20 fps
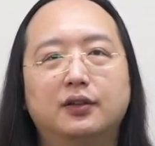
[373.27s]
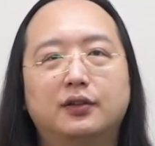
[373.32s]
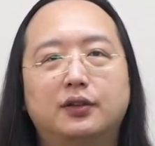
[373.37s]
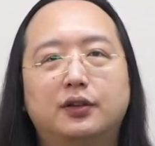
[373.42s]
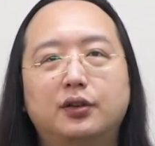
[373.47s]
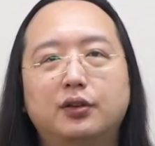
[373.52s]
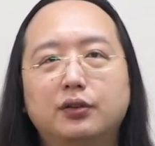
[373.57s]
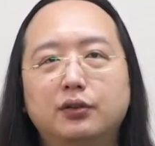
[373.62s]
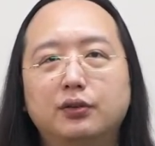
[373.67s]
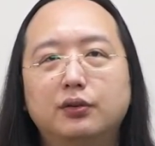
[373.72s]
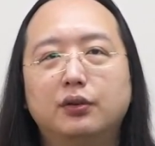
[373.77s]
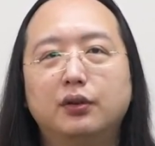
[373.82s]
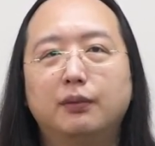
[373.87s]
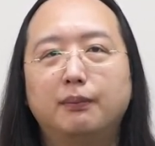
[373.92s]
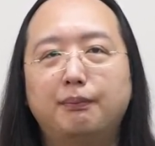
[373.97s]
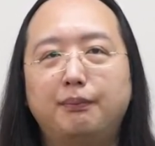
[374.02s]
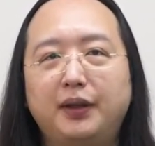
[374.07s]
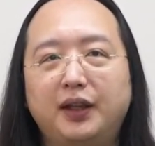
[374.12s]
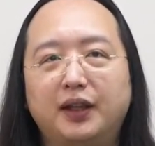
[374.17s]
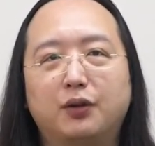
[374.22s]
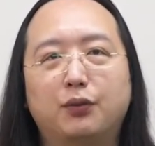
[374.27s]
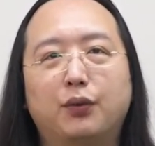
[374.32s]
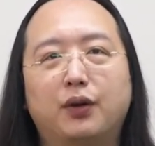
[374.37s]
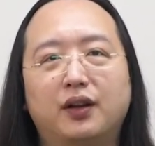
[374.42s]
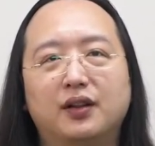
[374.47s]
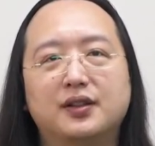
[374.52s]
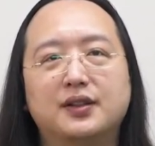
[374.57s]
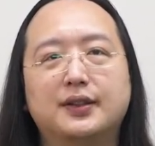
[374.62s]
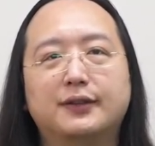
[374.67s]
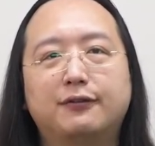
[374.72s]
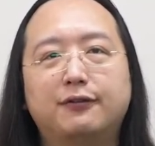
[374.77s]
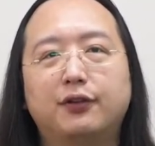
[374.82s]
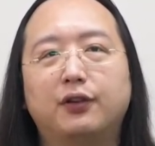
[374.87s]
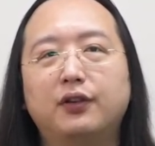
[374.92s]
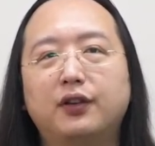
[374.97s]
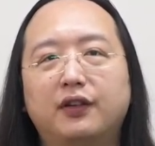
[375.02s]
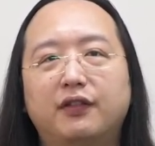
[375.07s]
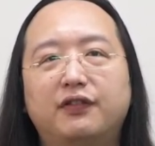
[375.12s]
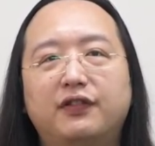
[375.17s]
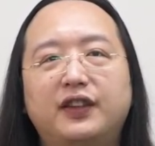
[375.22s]
two big ones
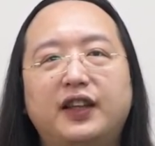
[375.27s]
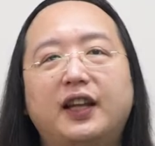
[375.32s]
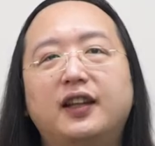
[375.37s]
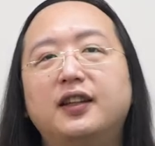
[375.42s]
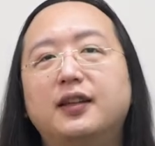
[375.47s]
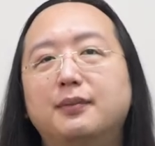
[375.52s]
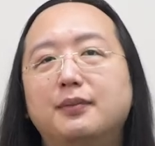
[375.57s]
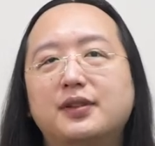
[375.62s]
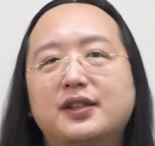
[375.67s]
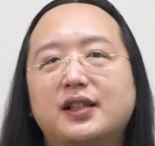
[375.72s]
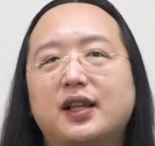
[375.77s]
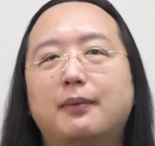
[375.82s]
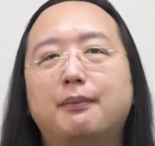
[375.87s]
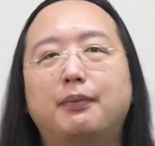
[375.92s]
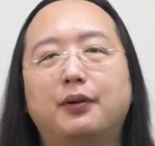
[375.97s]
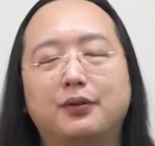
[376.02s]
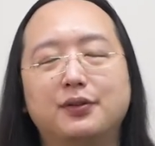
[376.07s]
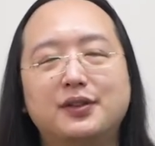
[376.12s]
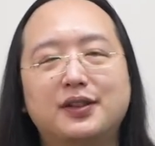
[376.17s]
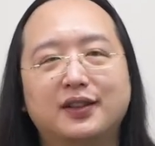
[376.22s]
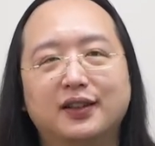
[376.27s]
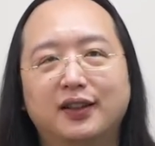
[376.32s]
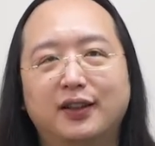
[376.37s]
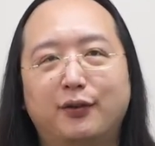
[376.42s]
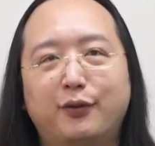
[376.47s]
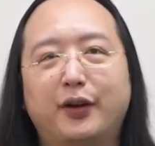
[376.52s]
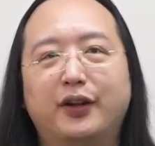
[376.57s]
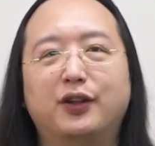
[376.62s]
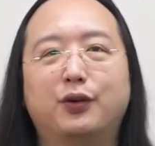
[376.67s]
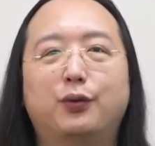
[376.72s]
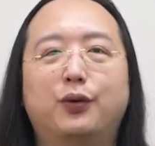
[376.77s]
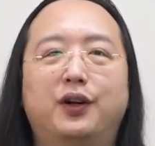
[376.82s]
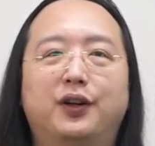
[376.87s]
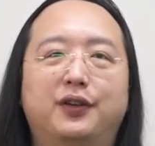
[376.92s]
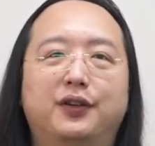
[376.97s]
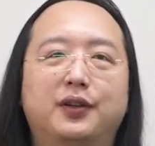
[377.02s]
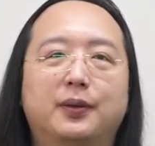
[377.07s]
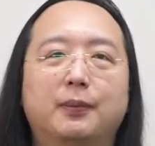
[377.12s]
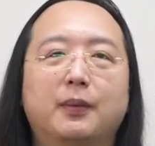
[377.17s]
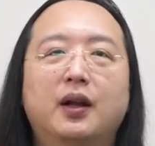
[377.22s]
full of denim samples around the
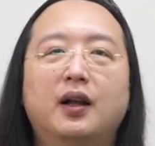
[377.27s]
world,